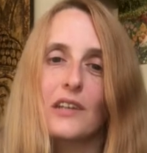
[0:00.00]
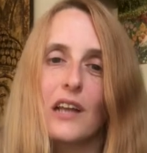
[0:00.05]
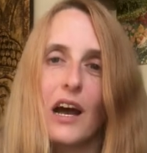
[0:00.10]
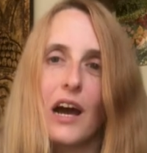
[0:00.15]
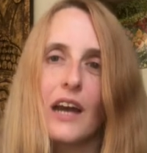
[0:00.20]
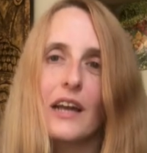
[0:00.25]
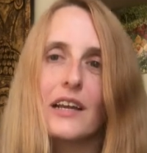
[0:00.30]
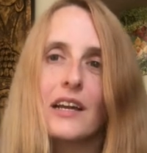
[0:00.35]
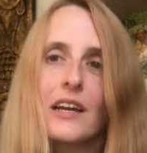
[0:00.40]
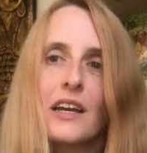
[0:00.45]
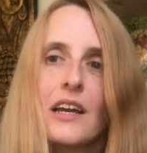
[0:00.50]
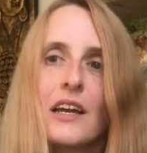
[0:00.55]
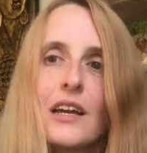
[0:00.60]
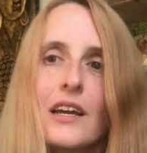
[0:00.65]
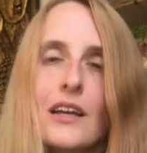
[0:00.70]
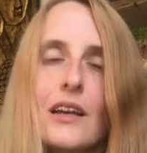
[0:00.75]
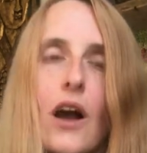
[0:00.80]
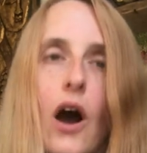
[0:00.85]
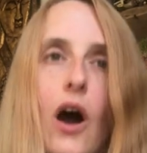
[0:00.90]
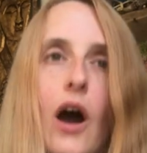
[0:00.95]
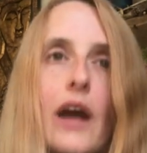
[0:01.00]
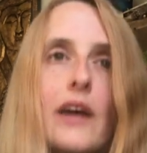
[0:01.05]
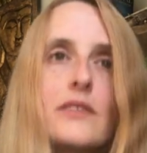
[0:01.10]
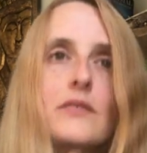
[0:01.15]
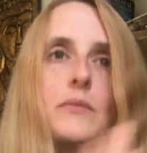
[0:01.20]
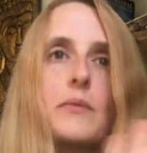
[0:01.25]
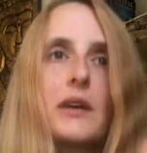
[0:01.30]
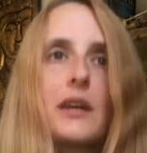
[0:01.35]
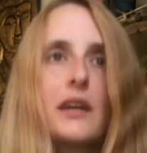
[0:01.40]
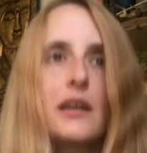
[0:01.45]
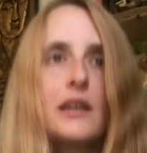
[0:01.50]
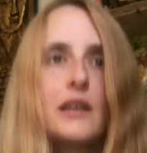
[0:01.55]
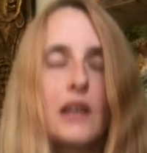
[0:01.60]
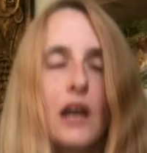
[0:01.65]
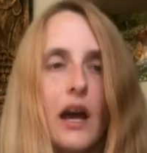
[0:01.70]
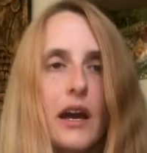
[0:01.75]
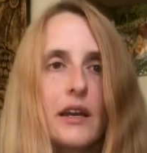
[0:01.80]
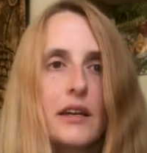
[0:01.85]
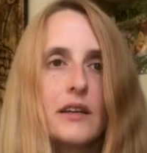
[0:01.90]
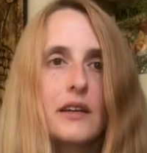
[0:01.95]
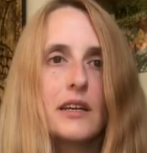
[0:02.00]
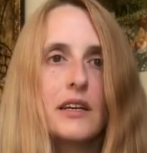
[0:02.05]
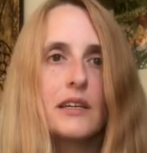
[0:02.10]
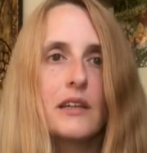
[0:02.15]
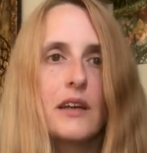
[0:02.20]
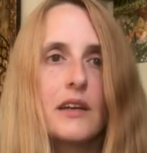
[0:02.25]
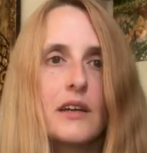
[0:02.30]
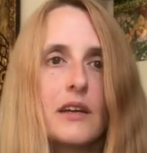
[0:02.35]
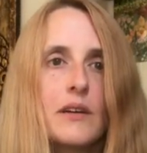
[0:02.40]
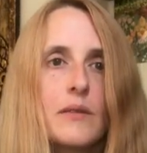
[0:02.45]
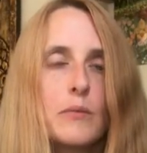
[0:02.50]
like guide me like in a